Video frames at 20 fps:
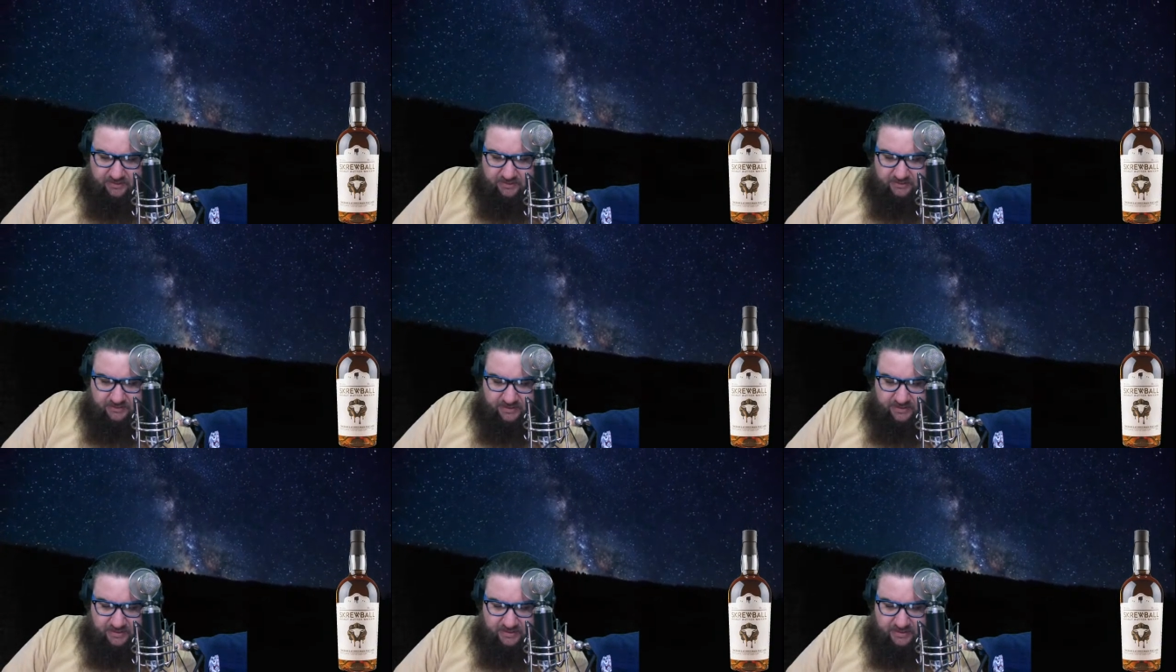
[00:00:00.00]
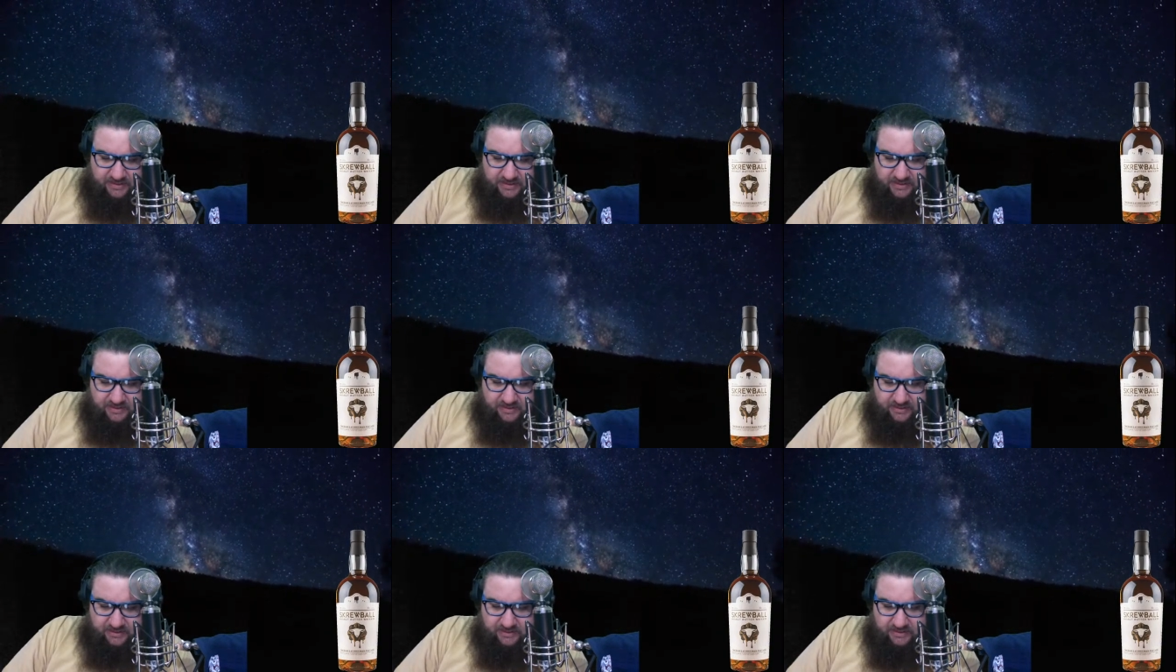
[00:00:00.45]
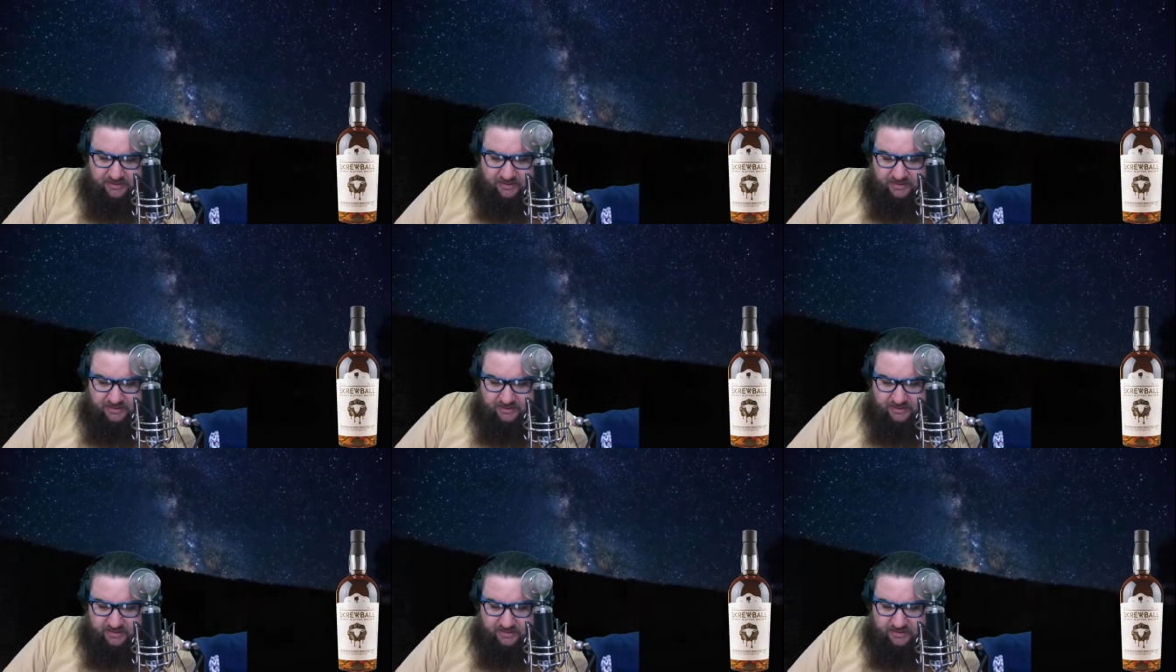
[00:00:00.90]
Da da da da
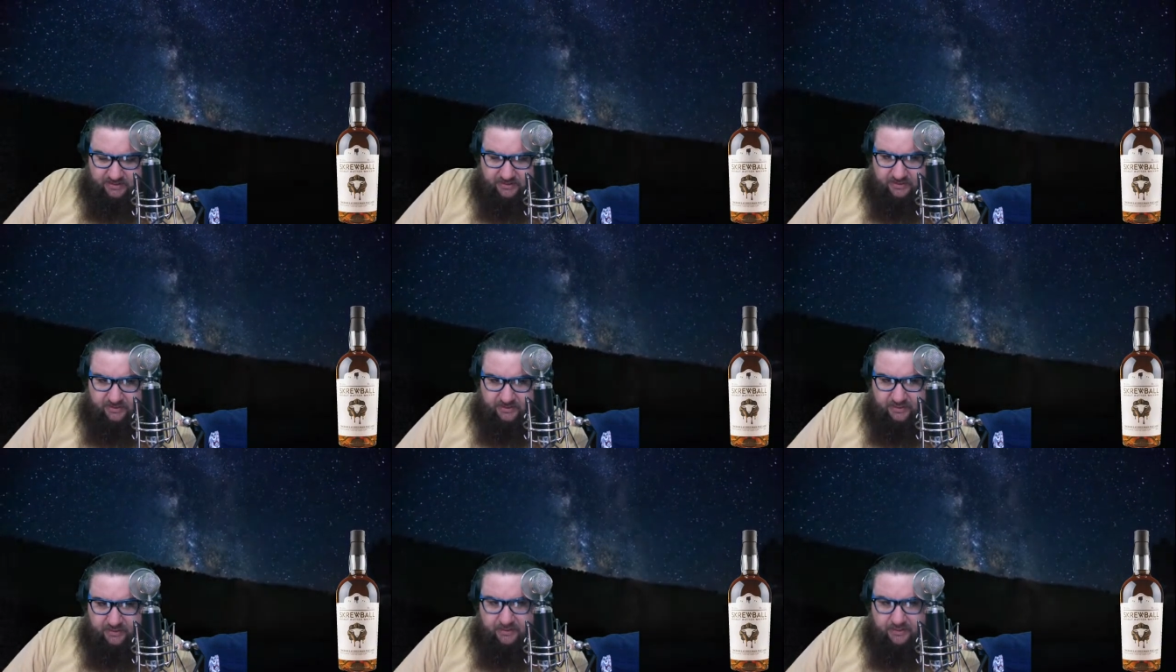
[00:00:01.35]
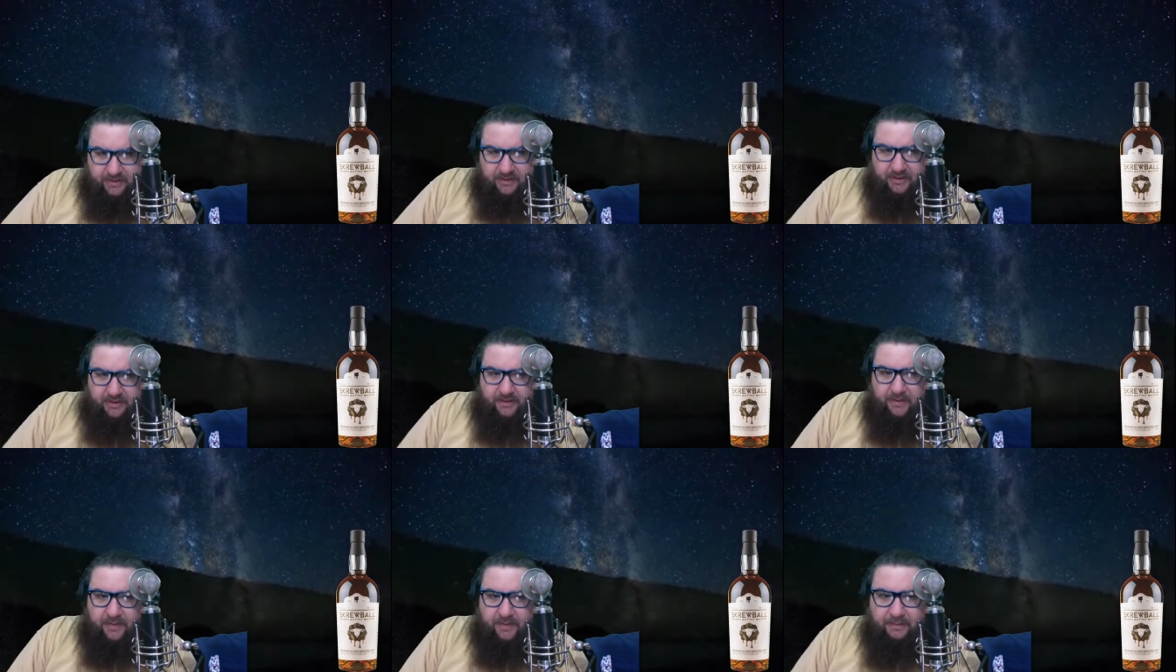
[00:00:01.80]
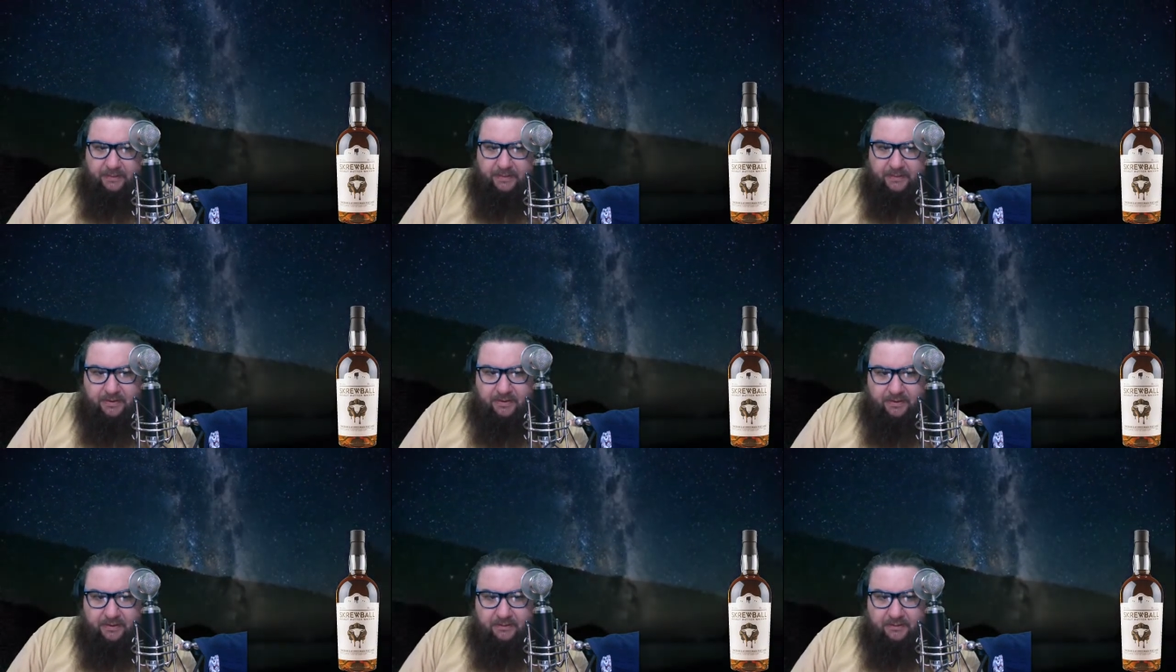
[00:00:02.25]
da.
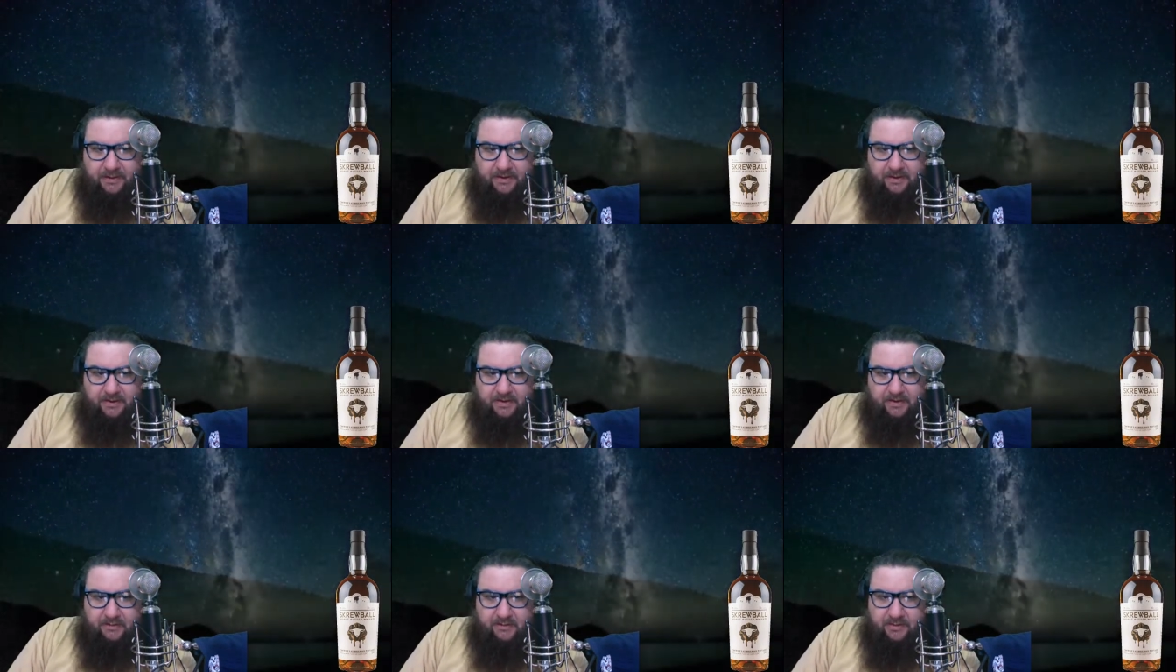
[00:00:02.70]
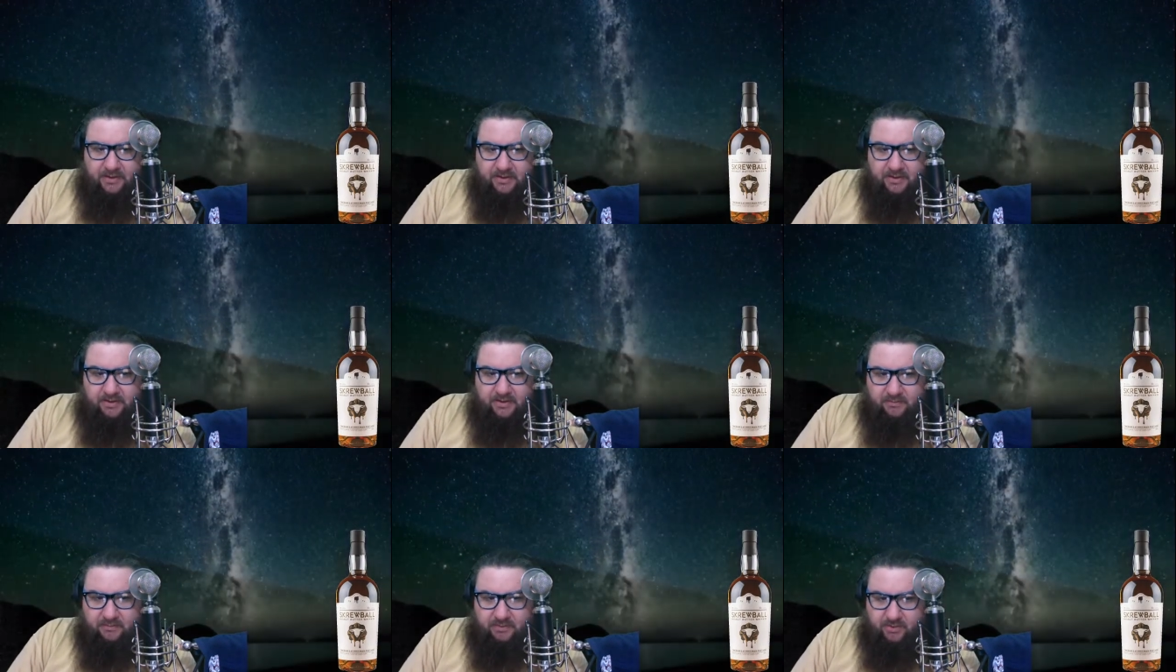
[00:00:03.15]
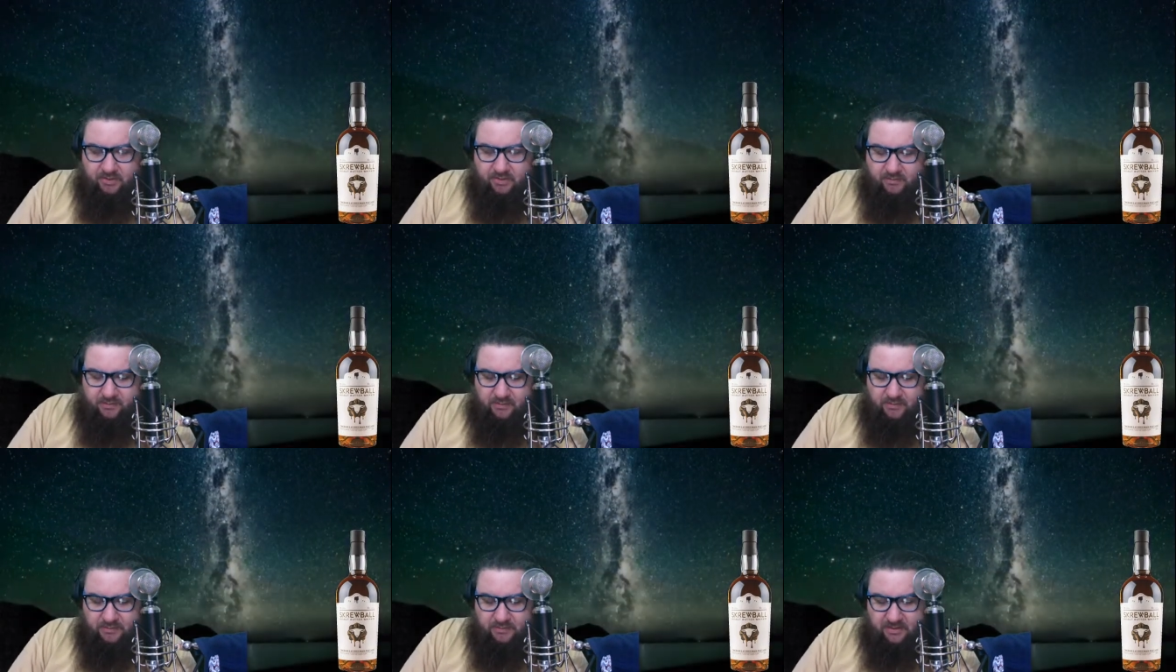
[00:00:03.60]
Ba ma ma
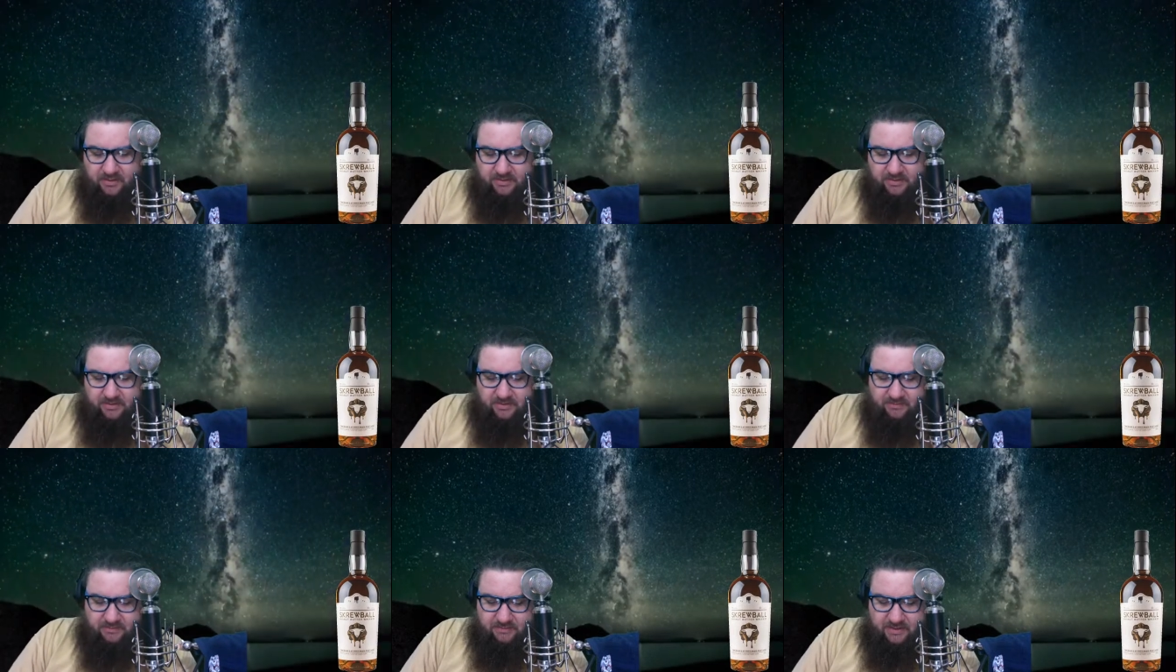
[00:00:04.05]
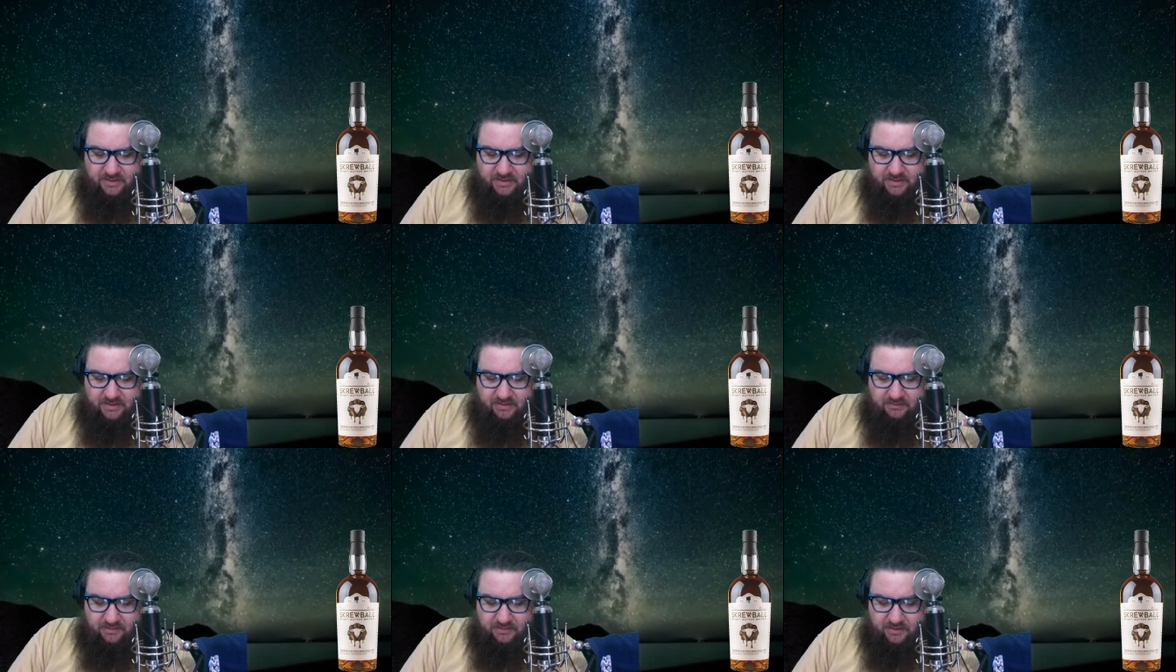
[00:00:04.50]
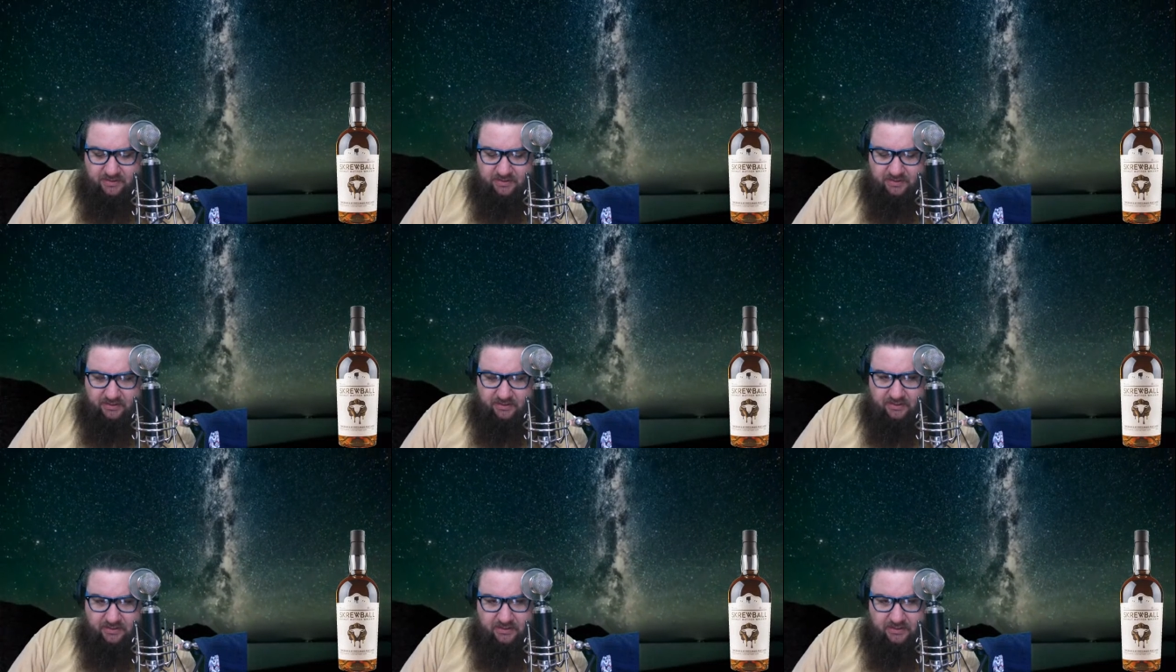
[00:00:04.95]
ma ma
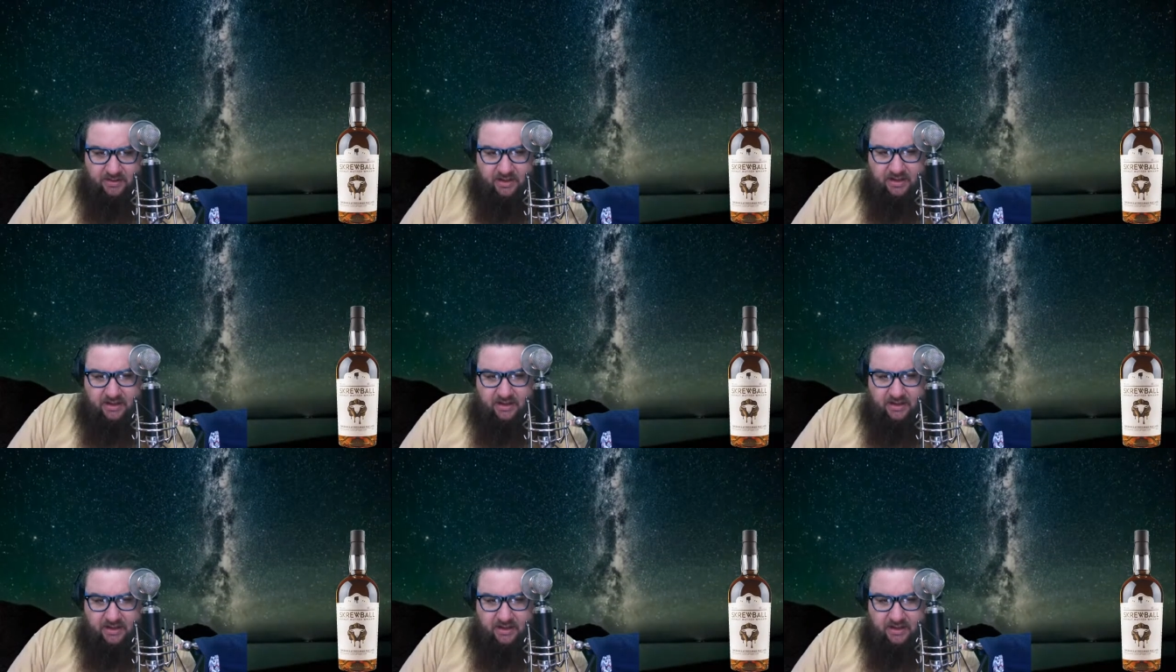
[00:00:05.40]
ma